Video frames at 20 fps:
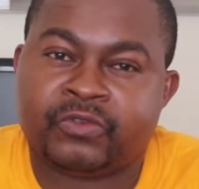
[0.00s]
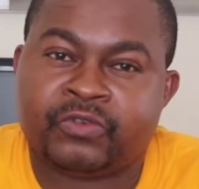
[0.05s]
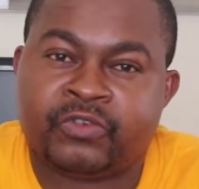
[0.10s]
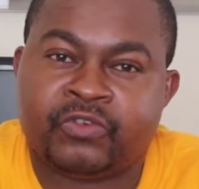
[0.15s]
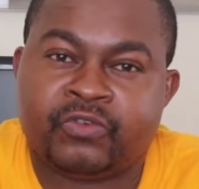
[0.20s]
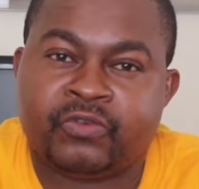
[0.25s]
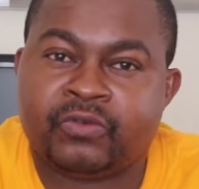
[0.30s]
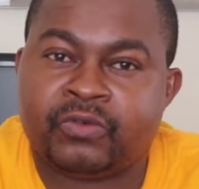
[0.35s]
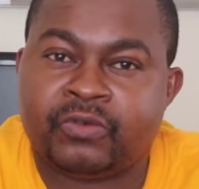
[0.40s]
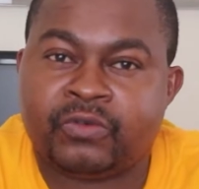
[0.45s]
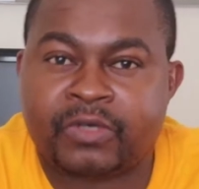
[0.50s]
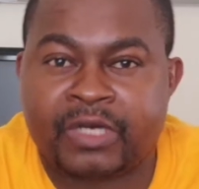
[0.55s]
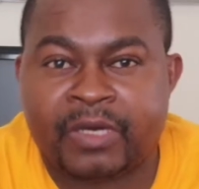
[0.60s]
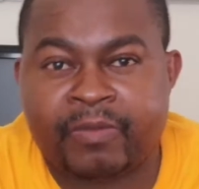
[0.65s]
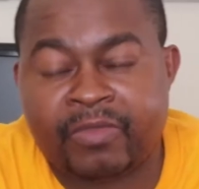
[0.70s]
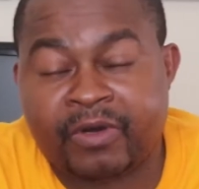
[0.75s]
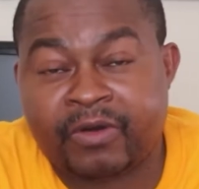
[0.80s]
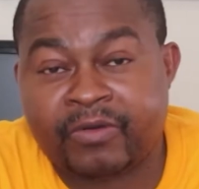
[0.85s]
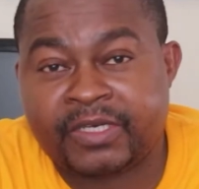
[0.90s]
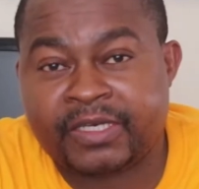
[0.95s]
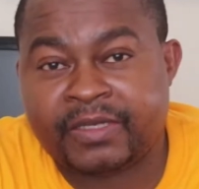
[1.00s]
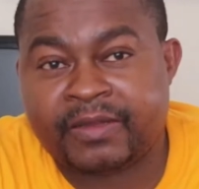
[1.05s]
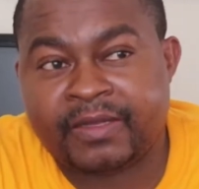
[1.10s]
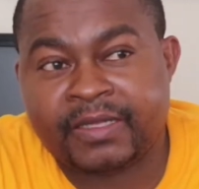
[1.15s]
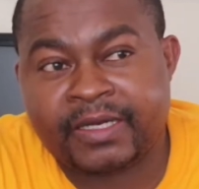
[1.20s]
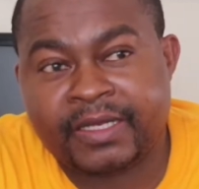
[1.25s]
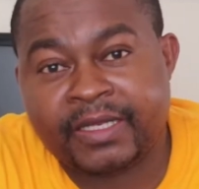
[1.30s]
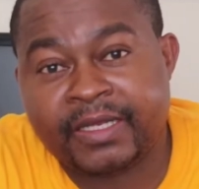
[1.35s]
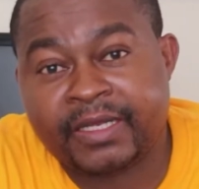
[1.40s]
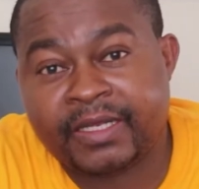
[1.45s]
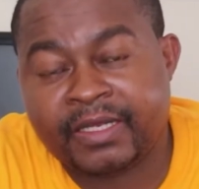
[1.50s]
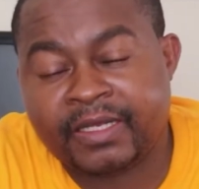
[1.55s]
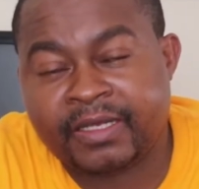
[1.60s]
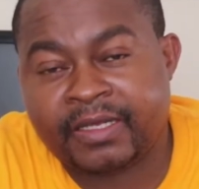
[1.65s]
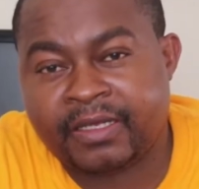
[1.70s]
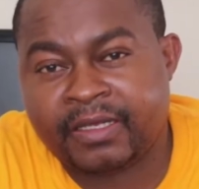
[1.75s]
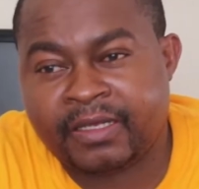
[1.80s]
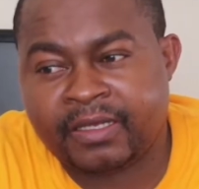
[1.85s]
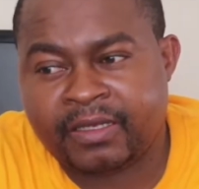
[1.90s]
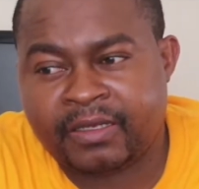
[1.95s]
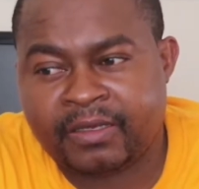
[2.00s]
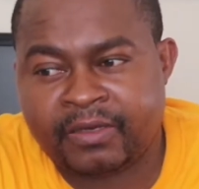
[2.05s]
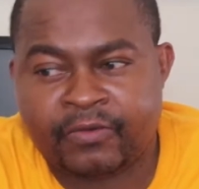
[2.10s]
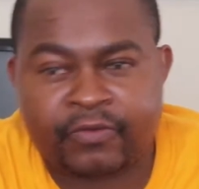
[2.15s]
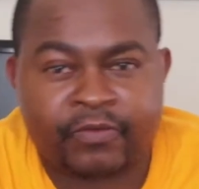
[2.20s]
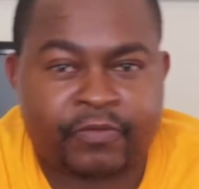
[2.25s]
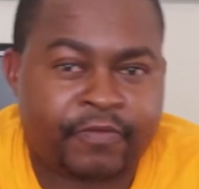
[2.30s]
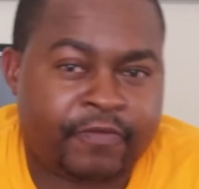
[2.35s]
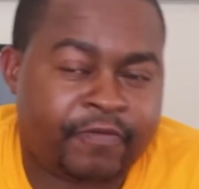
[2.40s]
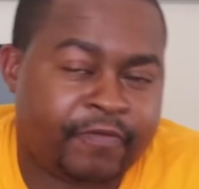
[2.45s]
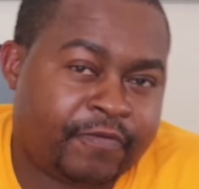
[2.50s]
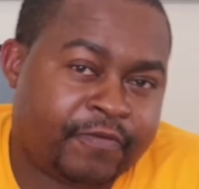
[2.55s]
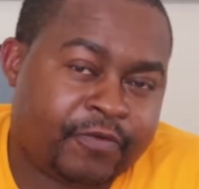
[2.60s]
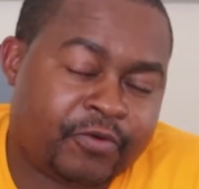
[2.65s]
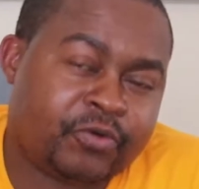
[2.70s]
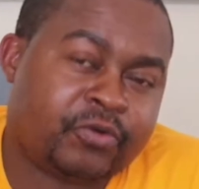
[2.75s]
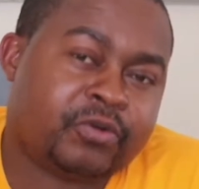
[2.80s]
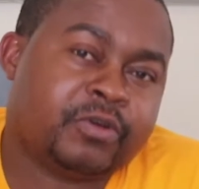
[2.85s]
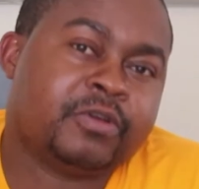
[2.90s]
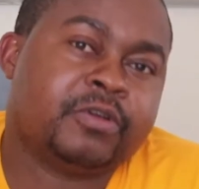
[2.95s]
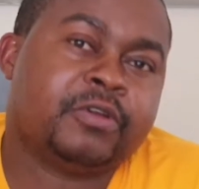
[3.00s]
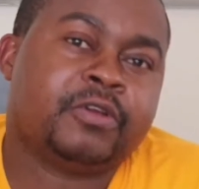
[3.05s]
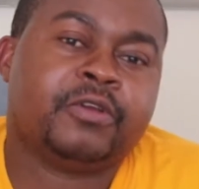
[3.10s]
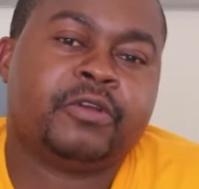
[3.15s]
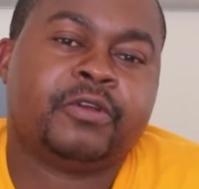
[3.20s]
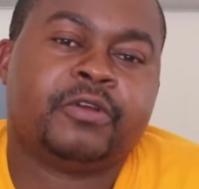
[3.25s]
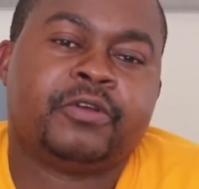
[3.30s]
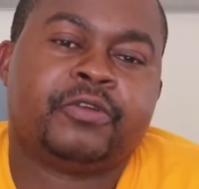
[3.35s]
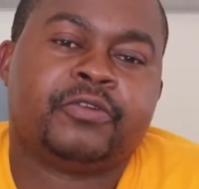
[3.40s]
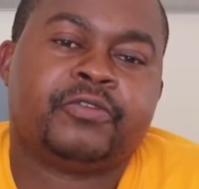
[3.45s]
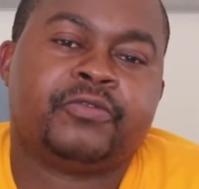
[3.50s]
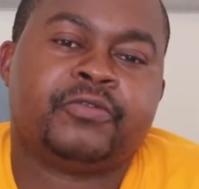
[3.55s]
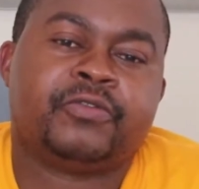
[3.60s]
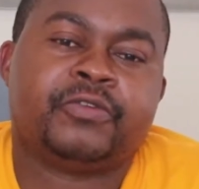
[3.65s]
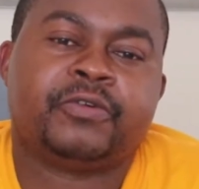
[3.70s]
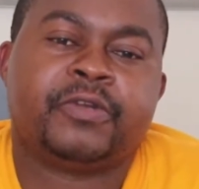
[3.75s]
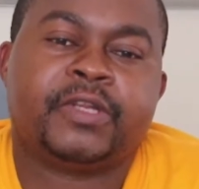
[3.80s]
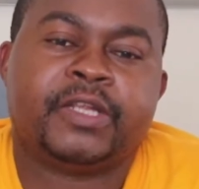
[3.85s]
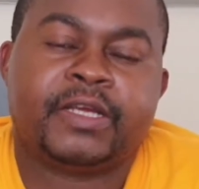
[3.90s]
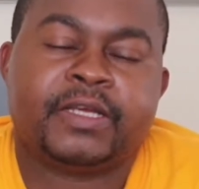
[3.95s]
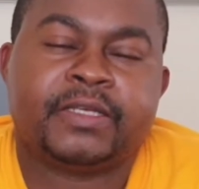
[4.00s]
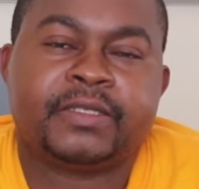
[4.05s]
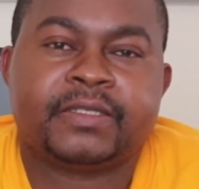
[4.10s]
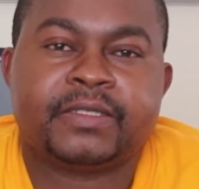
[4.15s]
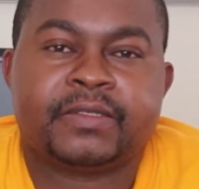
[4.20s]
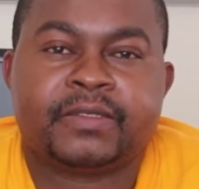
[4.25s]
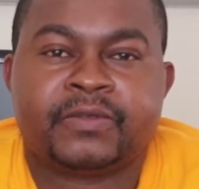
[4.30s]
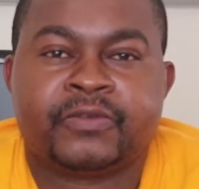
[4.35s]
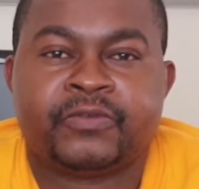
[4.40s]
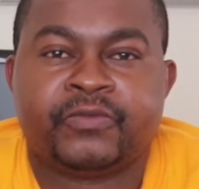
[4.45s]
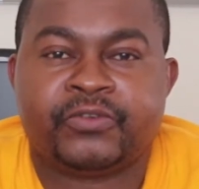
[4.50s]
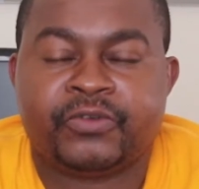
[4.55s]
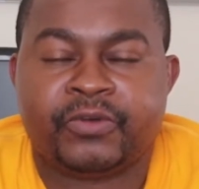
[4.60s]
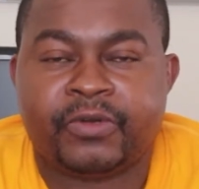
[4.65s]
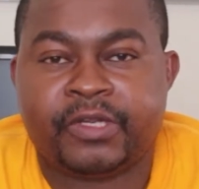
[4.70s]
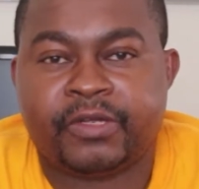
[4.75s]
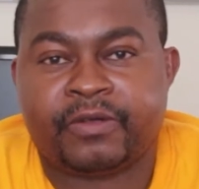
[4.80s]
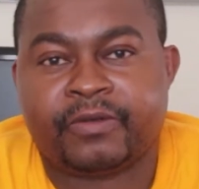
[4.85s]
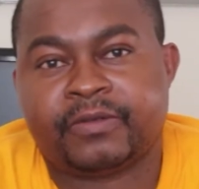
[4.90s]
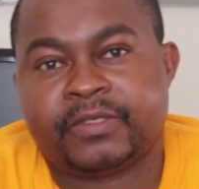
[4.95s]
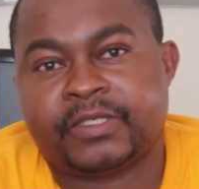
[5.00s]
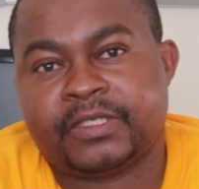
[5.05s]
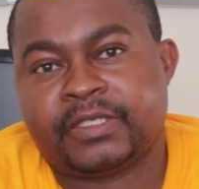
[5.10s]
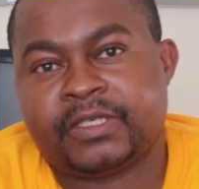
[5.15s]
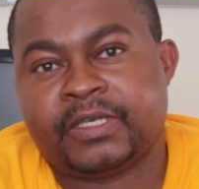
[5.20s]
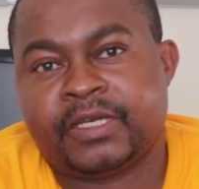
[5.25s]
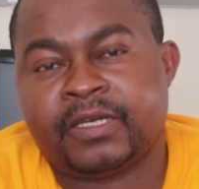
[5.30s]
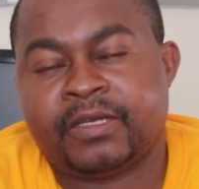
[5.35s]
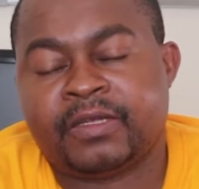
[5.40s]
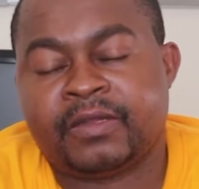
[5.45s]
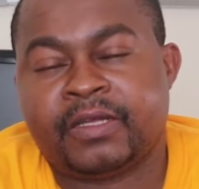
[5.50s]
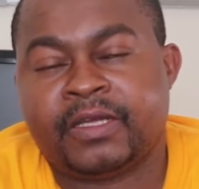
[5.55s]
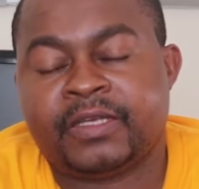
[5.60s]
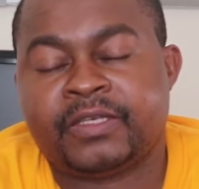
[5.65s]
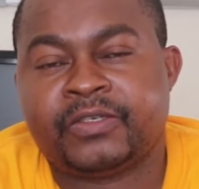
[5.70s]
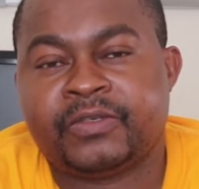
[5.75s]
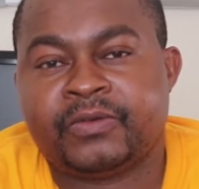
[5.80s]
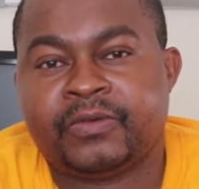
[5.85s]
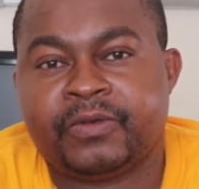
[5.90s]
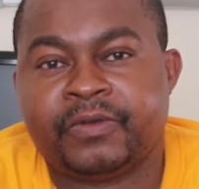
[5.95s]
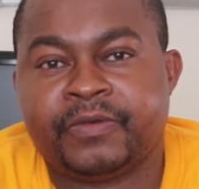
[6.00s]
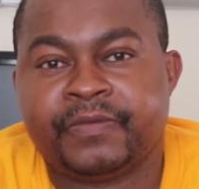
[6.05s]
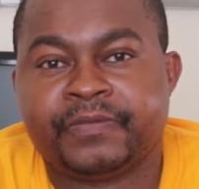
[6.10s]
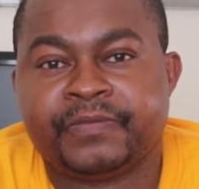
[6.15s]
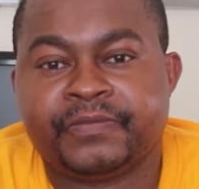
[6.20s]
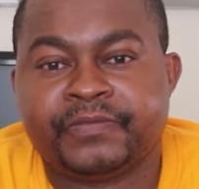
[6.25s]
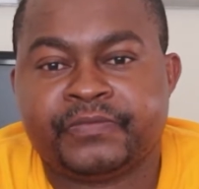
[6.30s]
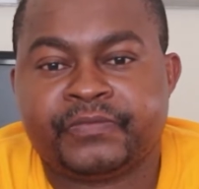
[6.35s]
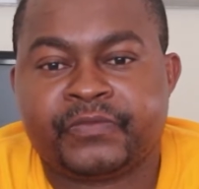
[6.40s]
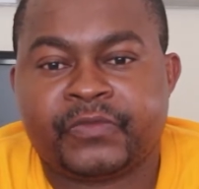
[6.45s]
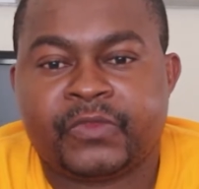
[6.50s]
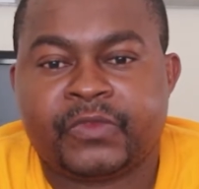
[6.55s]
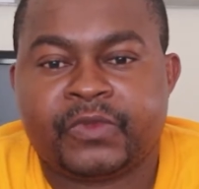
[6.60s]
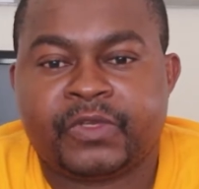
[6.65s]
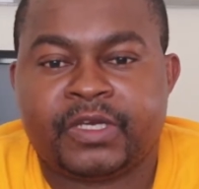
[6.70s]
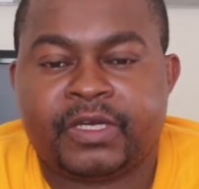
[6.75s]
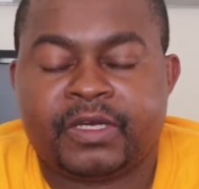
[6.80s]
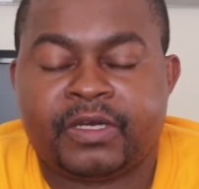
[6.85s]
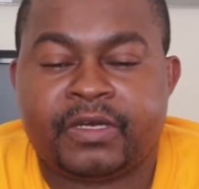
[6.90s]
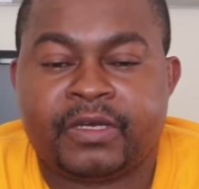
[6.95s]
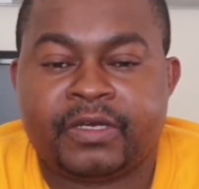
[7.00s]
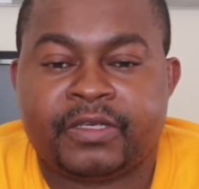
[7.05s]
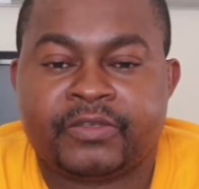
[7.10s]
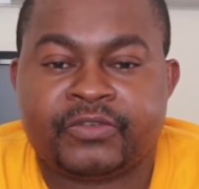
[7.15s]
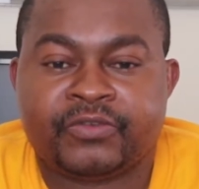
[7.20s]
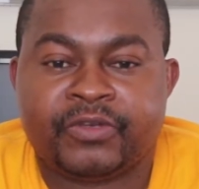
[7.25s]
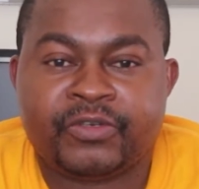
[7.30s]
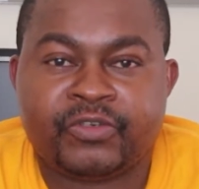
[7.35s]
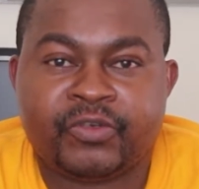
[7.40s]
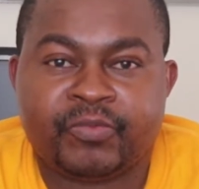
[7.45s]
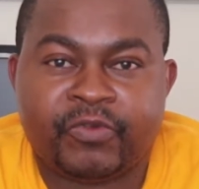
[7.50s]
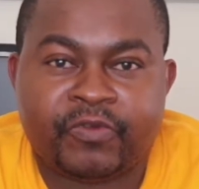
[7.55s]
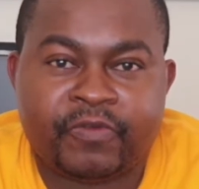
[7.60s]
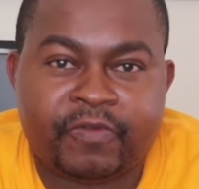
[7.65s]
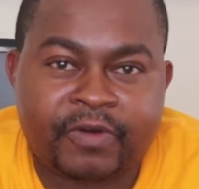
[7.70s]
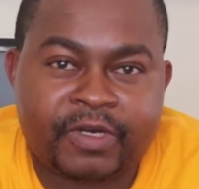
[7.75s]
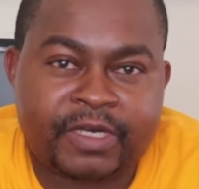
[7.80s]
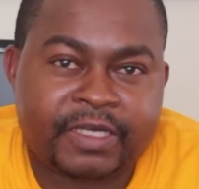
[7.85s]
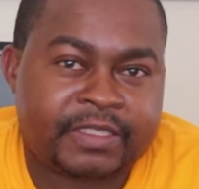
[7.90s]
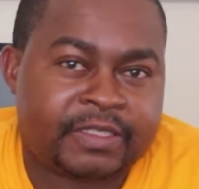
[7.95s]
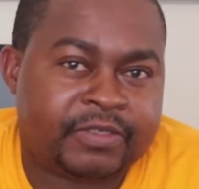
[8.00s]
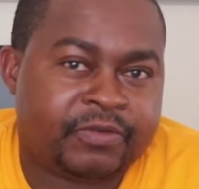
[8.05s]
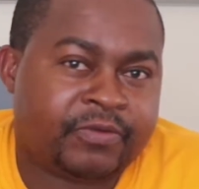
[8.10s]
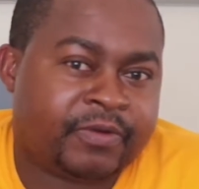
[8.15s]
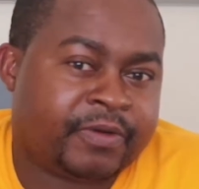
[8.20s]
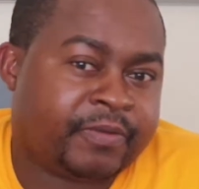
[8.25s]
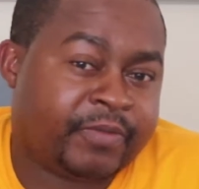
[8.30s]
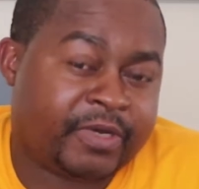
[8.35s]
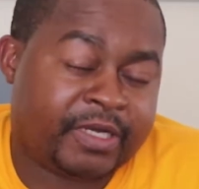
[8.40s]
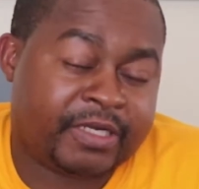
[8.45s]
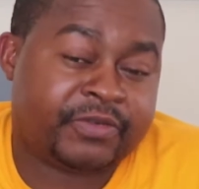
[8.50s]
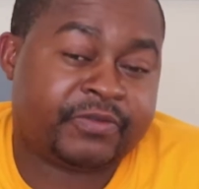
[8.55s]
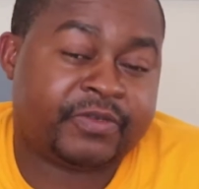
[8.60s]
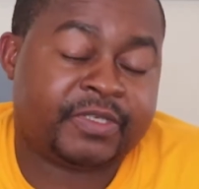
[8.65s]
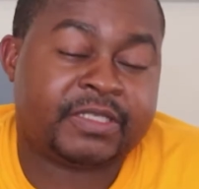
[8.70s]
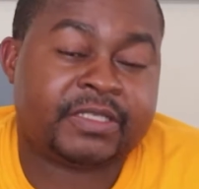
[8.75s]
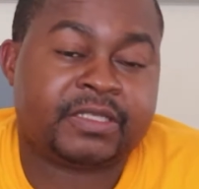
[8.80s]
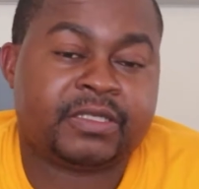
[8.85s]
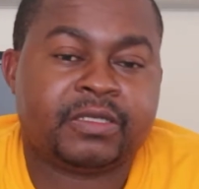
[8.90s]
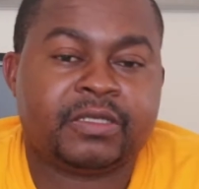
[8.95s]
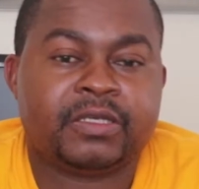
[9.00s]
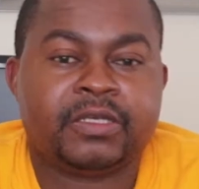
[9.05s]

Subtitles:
do about 3 or 4 tutorials that is going to be focused on batteries.